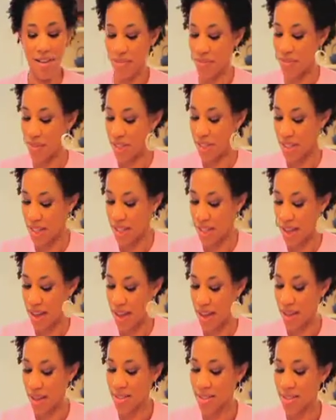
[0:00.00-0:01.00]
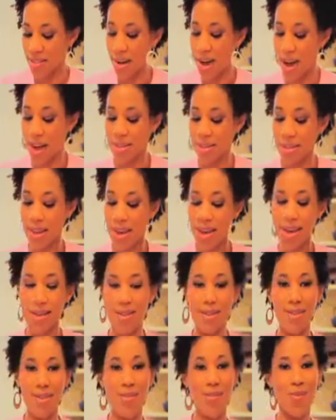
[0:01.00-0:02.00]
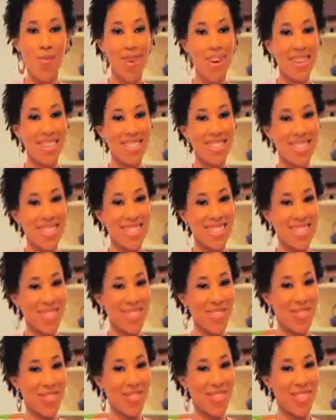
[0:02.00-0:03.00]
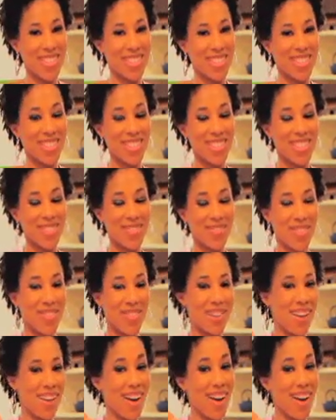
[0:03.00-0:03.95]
vanilla extract and 1 teaspoon of cinnamon.